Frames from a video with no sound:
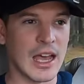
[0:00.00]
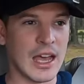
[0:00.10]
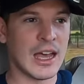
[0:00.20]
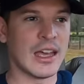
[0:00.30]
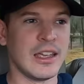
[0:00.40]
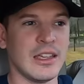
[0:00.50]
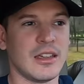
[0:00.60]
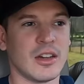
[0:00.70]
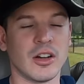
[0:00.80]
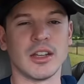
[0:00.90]
I
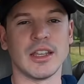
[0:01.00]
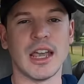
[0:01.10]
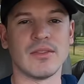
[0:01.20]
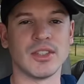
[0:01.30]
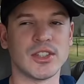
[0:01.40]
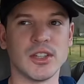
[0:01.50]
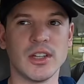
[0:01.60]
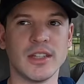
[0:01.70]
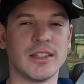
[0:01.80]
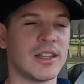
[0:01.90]
currently have the
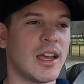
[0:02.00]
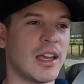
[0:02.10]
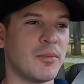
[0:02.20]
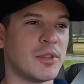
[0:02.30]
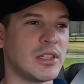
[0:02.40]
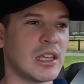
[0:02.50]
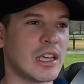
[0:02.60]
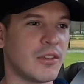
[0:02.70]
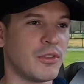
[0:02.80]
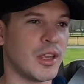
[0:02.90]
suds. I am sick.
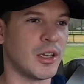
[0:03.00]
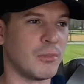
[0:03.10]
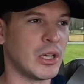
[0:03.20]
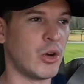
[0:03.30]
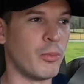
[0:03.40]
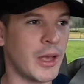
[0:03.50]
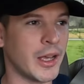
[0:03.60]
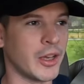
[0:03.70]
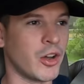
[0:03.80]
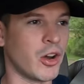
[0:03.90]
I feel like a big old
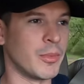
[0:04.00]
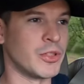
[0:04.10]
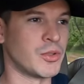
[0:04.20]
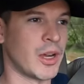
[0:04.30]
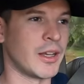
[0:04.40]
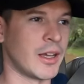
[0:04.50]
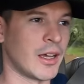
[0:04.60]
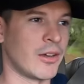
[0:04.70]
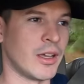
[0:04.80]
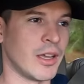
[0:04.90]
bag of garbage right
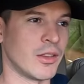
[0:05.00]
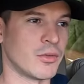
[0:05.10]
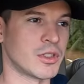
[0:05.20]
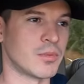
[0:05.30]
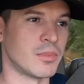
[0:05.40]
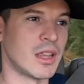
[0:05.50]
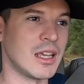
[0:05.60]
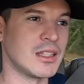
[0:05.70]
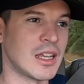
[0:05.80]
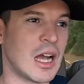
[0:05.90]
now, and there was some
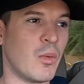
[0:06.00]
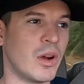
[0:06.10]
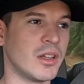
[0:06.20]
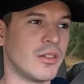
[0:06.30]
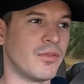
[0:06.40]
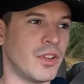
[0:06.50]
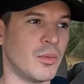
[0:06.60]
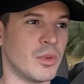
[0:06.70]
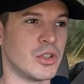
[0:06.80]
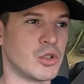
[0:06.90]
things that I wanted to
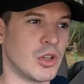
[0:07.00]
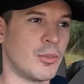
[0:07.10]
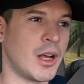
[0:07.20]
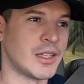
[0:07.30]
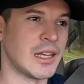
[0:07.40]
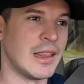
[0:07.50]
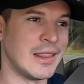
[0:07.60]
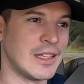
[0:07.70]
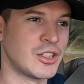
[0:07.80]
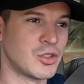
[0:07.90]
film with the Trail Boss
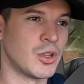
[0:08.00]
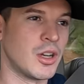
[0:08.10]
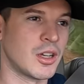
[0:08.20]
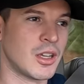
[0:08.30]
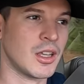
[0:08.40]
and this truck